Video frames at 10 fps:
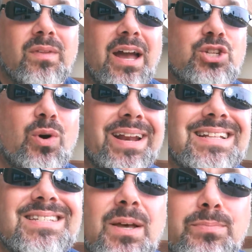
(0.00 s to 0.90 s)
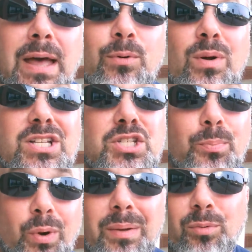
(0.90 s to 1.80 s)
I tried it sometime around
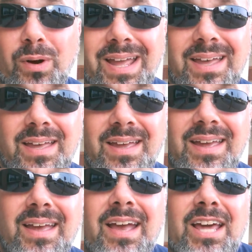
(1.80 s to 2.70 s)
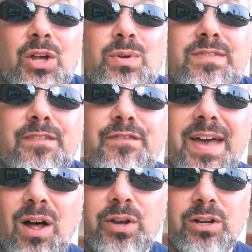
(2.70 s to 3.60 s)
spring break, and it was a
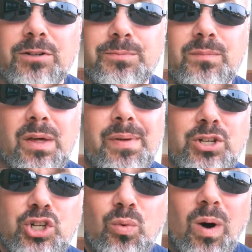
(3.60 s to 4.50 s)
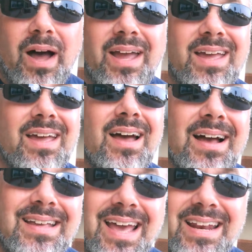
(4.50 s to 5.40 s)
failure. I'm not sure why.
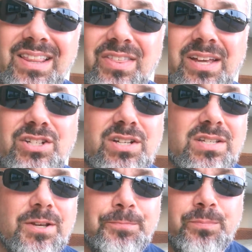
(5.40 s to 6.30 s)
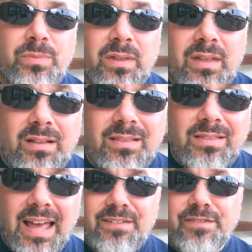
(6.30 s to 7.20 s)
Again, I think just
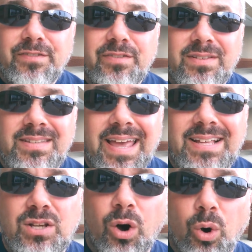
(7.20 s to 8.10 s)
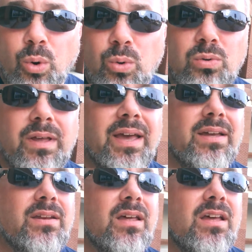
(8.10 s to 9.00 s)
life takes hold
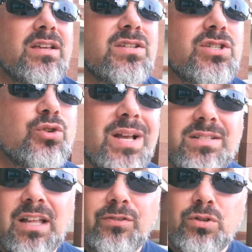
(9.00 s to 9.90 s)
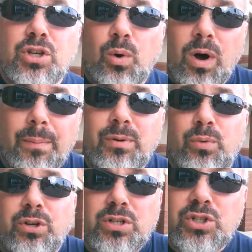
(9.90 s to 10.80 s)
and stress levels go up, and
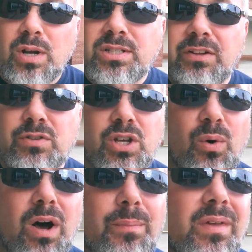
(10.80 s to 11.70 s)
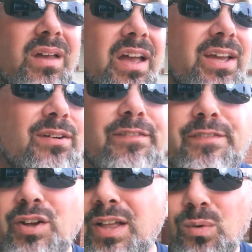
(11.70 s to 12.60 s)
when your stress levels go up, you don't
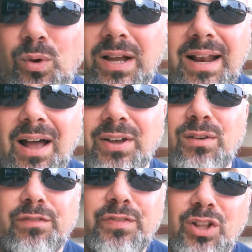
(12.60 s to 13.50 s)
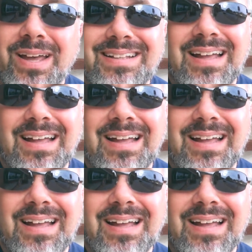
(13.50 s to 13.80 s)
feel like working out, you don't feel like